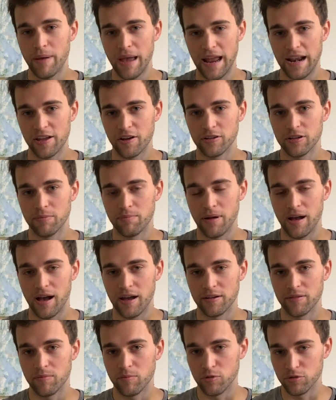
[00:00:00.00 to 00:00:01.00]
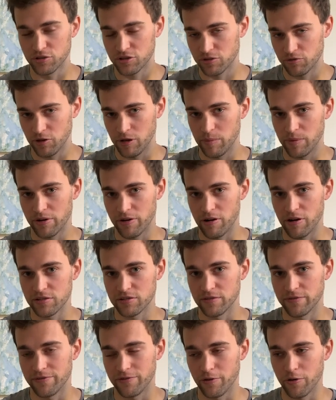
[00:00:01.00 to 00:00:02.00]
padding on the bottom will scrub across
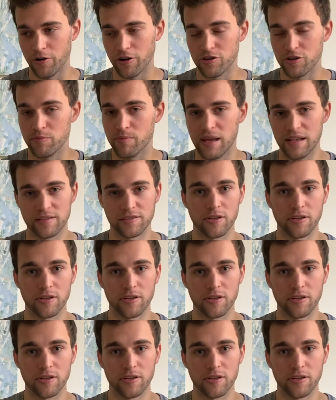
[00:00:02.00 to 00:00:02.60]
the floor and you may